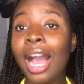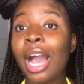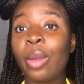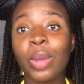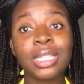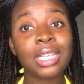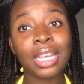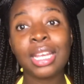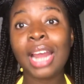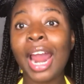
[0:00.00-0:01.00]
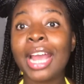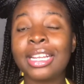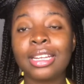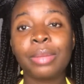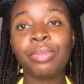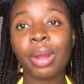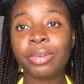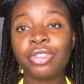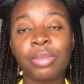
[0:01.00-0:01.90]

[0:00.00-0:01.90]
I went in and I did a proper trim.